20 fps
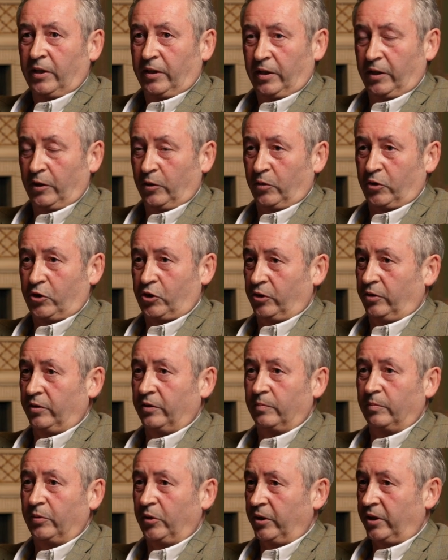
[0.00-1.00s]
you know,
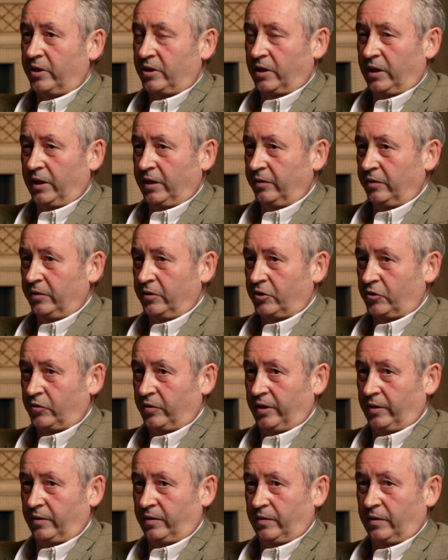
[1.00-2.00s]
shooting, bodies lying in the
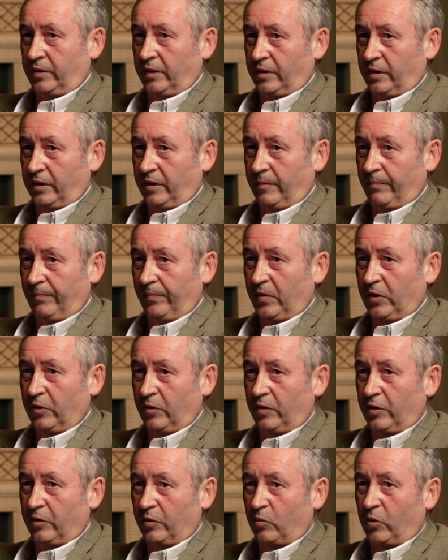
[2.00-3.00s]
street, um,
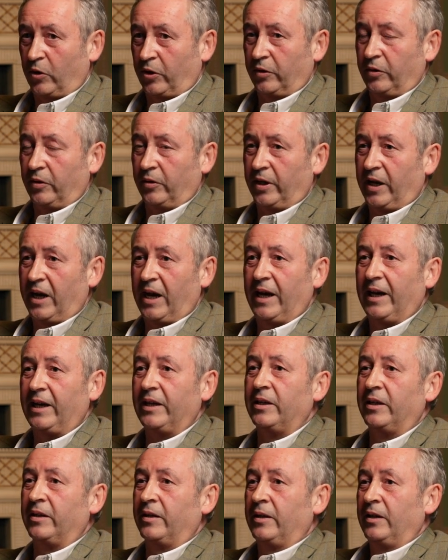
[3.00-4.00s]
you, are working on a
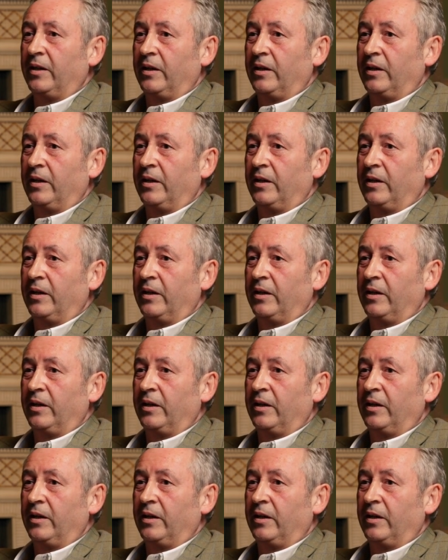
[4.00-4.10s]
high.